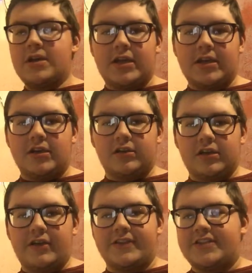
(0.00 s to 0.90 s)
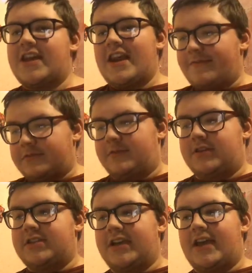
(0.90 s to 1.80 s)
and then all the others. And then
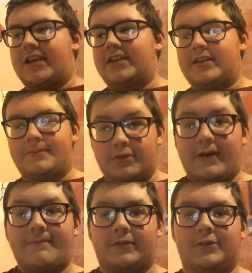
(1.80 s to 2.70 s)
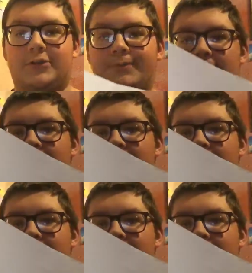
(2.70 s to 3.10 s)
afterwards I get the blue envelope